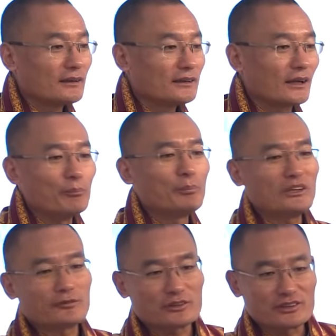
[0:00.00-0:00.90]

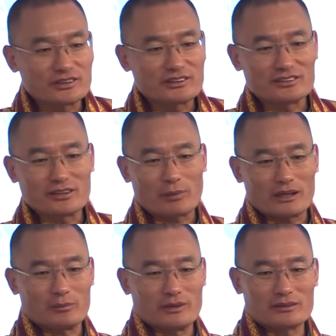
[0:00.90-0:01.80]
compete for the seats in the
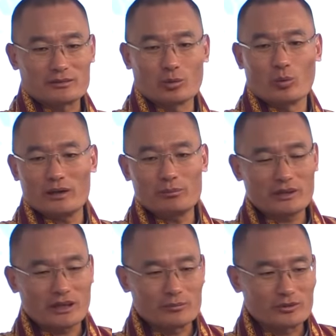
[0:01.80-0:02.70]
parliament. So one
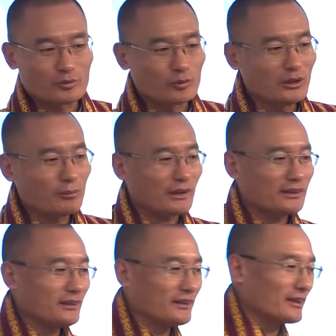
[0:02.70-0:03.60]
becomes the ruling
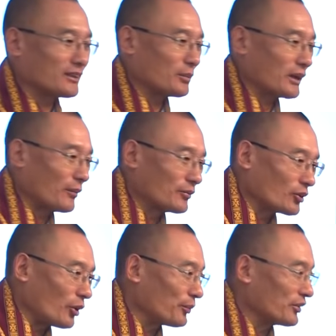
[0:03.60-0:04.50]
party, the other becomes
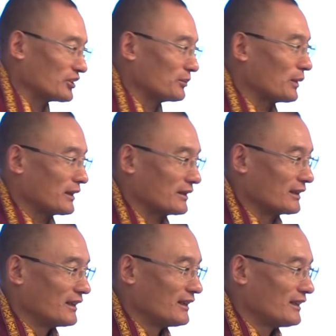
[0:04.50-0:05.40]
the opposition party.
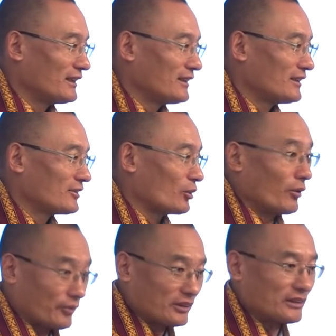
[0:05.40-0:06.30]
So
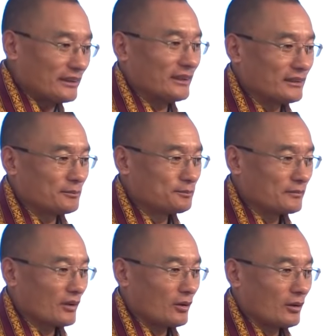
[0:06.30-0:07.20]
obviously,
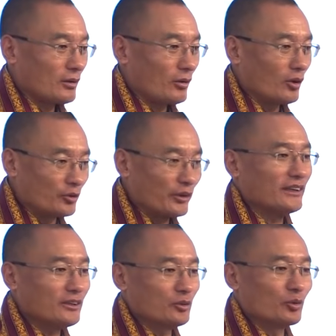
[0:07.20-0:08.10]

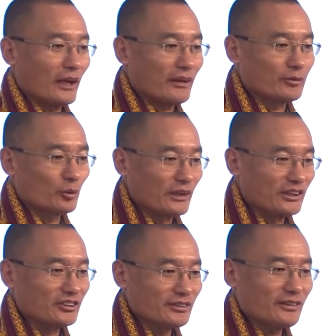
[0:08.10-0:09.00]
already you don't have
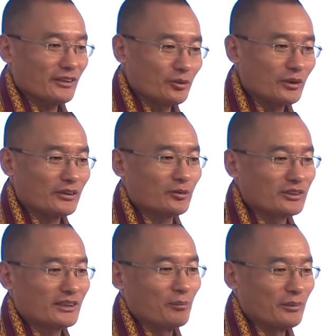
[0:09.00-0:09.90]
coalitions and you get to
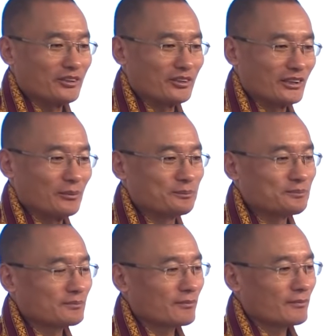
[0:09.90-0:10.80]
complete a term.
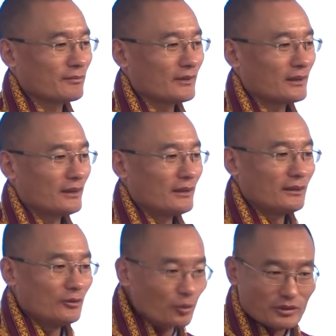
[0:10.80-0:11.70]

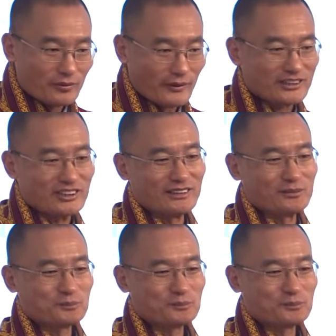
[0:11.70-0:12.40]
No defection.